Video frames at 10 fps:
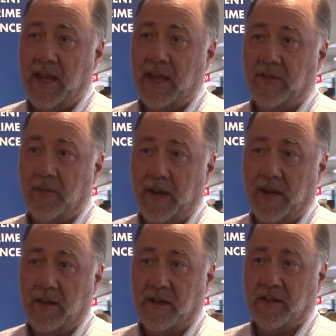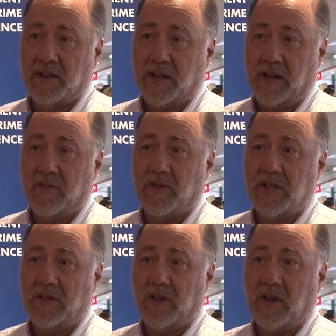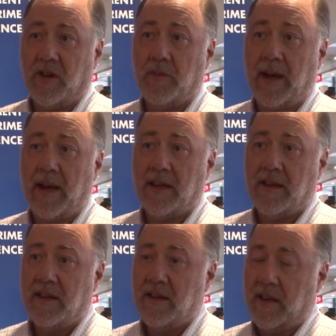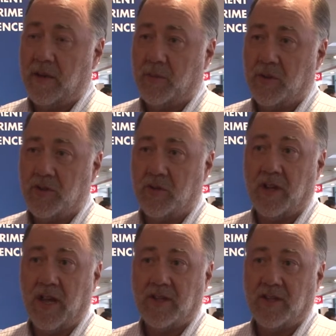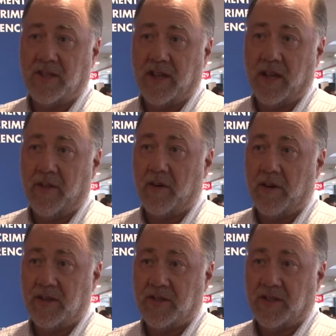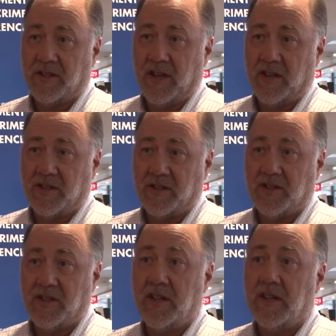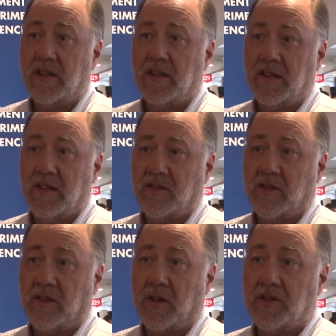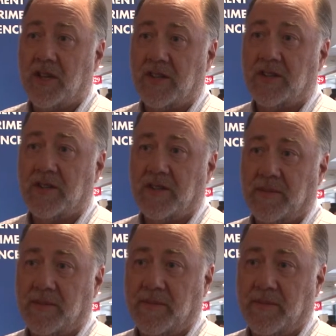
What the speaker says: having met at this conference, having gone back and pursued cases together and succeeded to close cases.